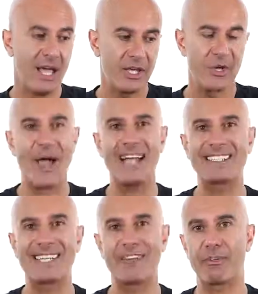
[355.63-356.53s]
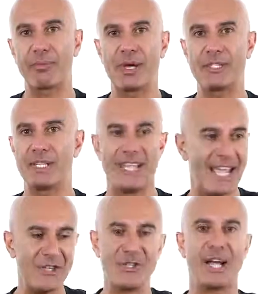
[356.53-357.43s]
You're asked to give a
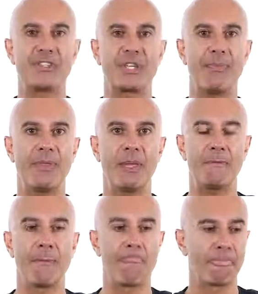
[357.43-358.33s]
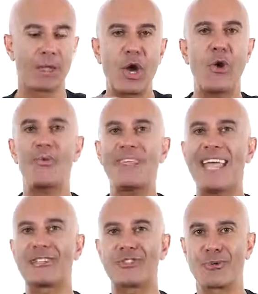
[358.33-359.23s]
presentation on something, go the
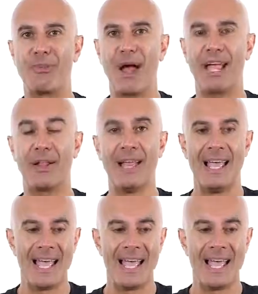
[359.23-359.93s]
extra mile.